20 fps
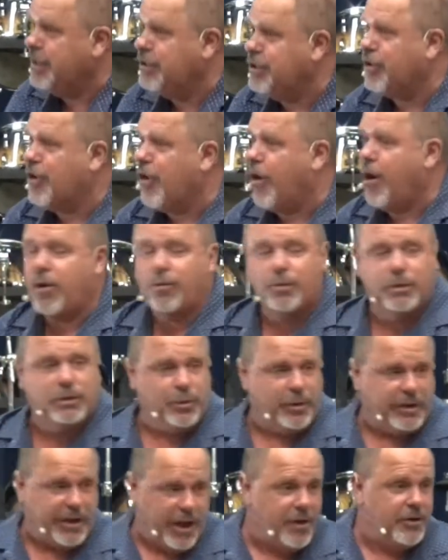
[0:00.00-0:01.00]
into God, which
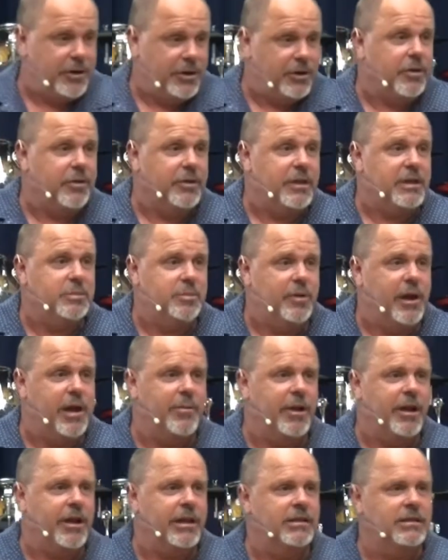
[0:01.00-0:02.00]
we're going to do at these
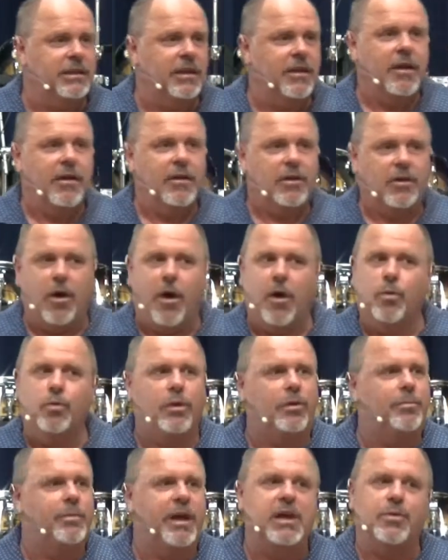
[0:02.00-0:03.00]
prayer meetings, God
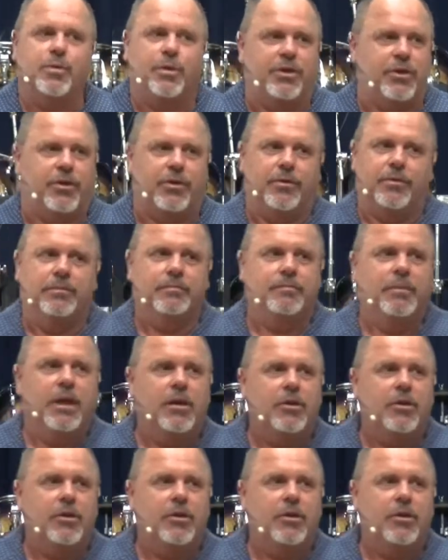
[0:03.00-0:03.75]
will meet with you.